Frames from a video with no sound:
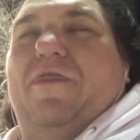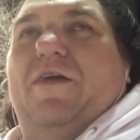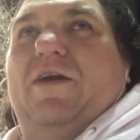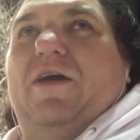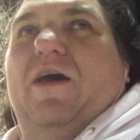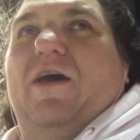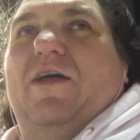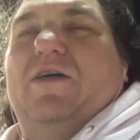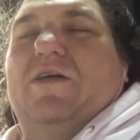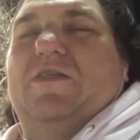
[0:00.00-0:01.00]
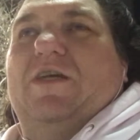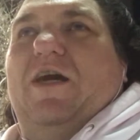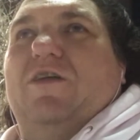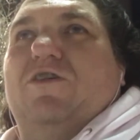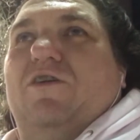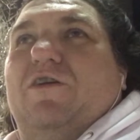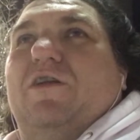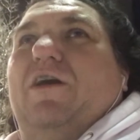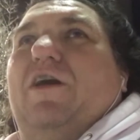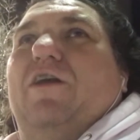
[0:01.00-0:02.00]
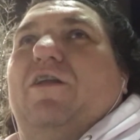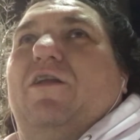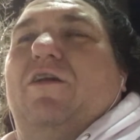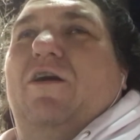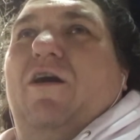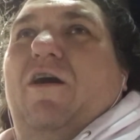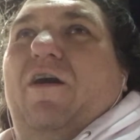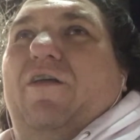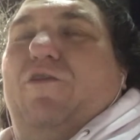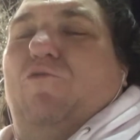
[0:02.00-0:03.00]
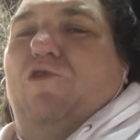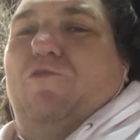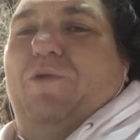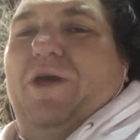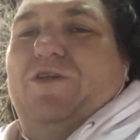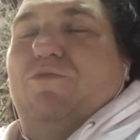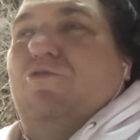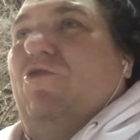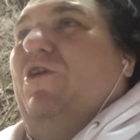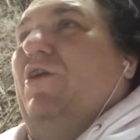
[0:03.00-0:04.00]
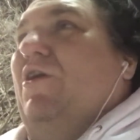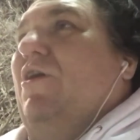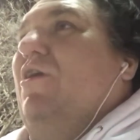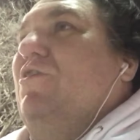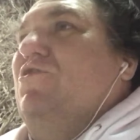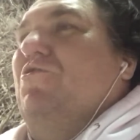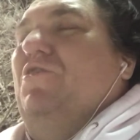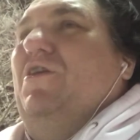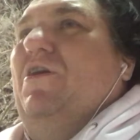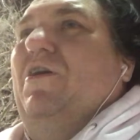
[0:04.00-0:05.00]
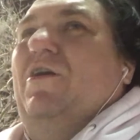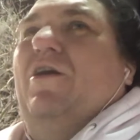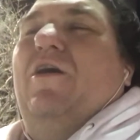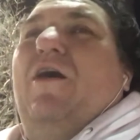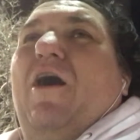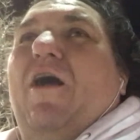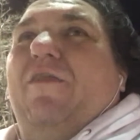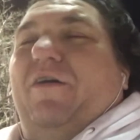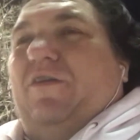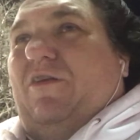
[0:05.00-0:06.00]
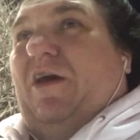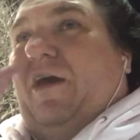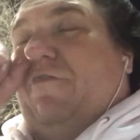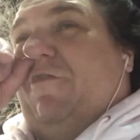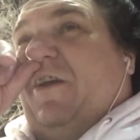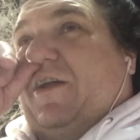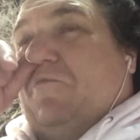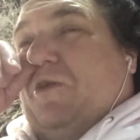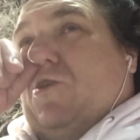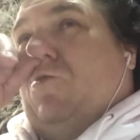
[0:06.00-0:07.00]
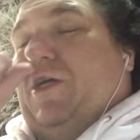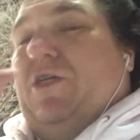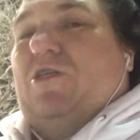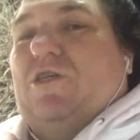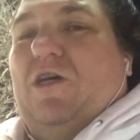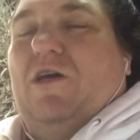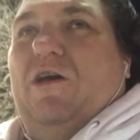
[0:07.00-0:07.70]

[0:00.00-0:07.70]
thick, socks on, and the work pants are pretty sturdy, that the knife nicked me twice,